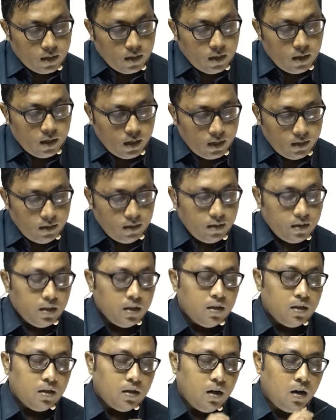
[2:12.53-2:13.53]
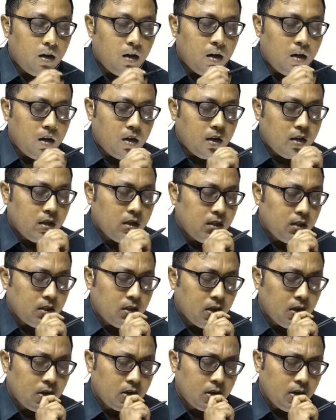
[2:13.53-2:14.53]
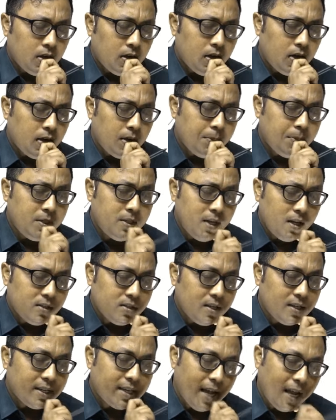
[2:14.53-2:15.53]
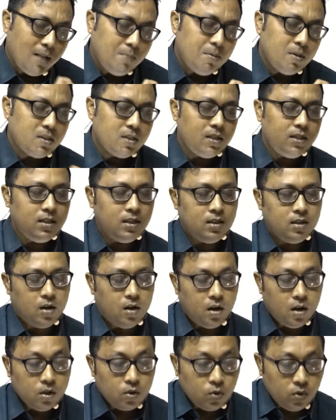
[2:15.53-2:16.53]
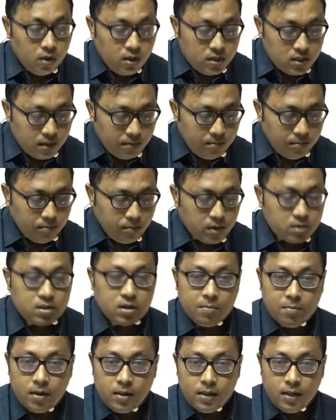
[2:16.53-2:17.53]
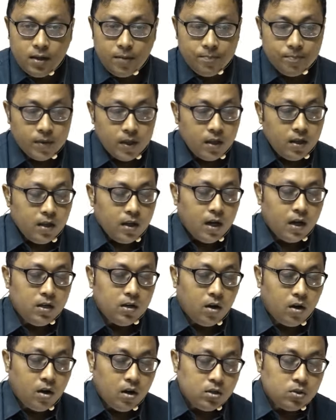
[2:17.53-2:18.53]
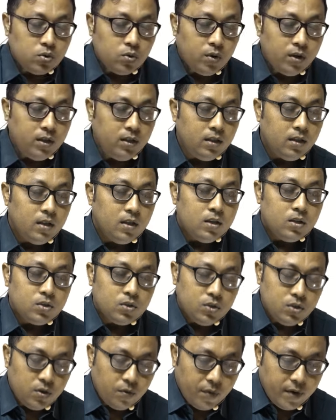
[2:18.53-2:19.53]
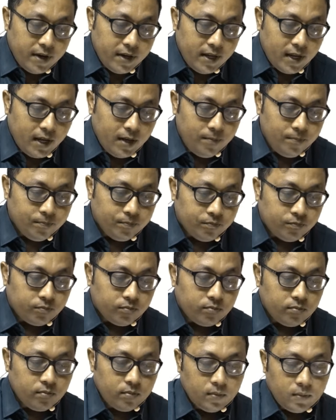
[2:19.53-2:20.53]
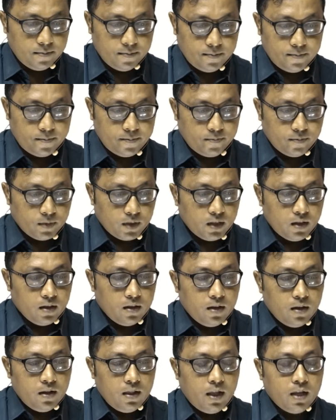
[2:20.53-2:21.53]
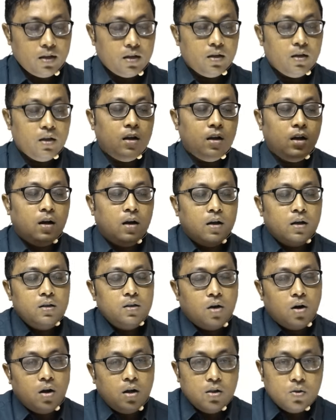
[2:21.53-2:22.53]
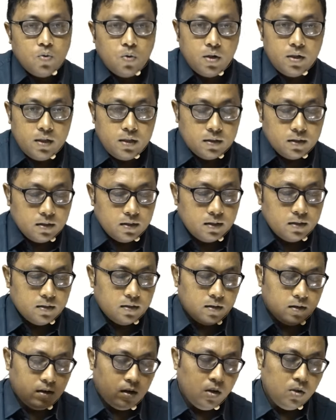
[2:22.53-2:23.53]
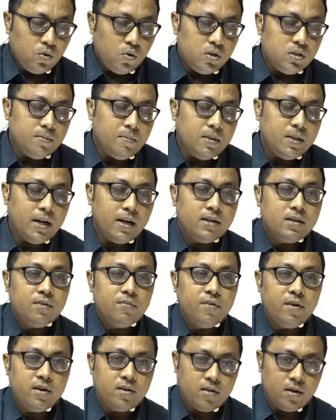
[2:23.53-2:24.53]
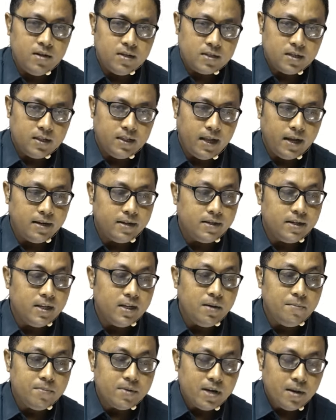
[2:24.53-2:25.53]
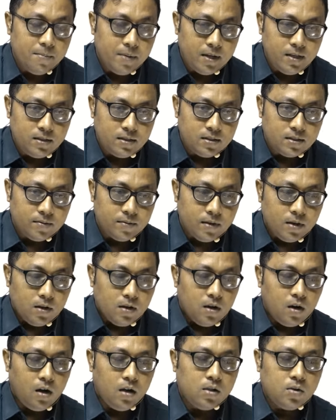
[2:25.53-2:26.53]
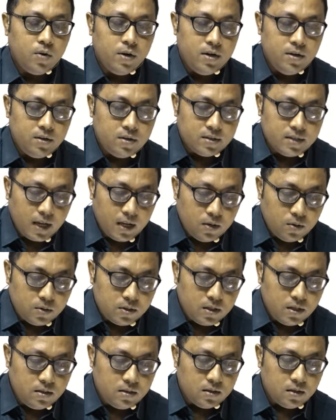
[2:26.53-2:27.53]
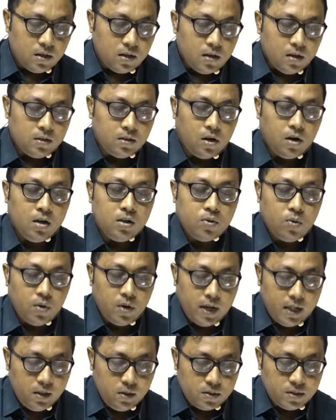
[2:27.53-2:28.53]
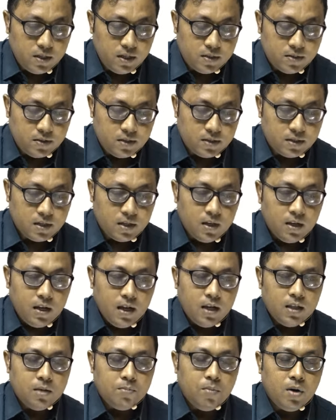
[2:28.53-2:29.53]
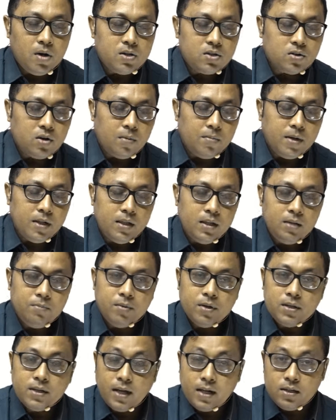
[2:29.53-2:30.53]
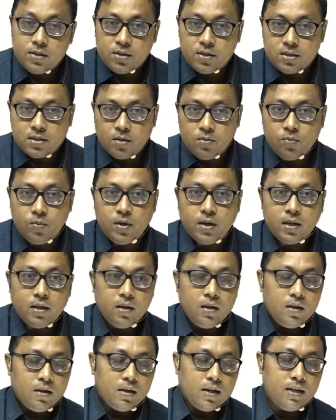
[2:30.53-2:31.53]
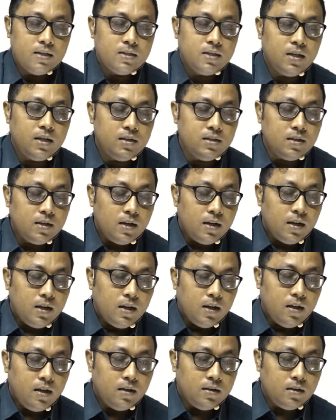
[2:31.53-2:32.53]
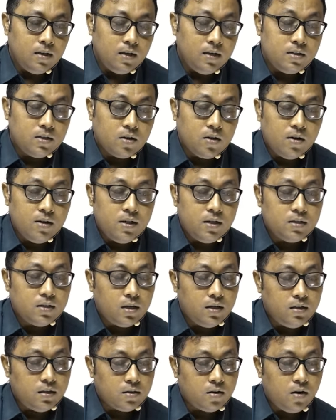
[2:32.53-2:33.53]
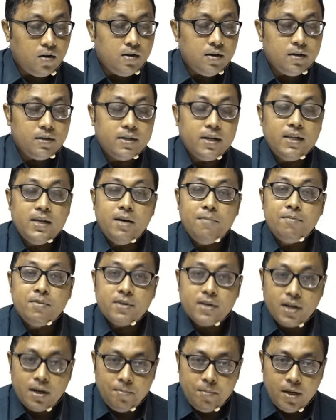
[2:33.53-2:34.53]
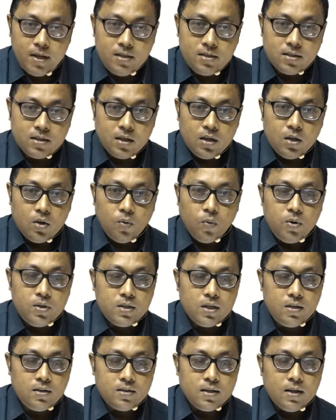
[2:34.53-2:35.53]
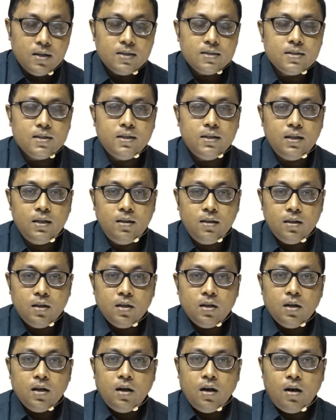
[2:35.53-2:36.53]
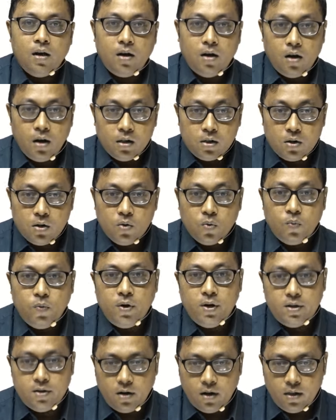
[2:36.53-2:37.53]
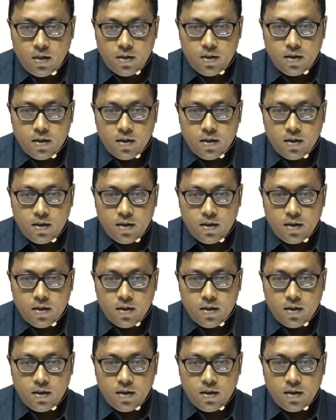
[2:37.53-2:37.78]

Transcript: in the visual hallucination can be seen in alcoholism most commonly, and also in schizophrenia. Like in alcoholism there are different conditions like delirium tremens, alcohol-induced psychosis, and alcohol hallucinations. And the most commonly visual hallucination we can see is a condition called delirium tremens, which is seen in alcohol withdrawal.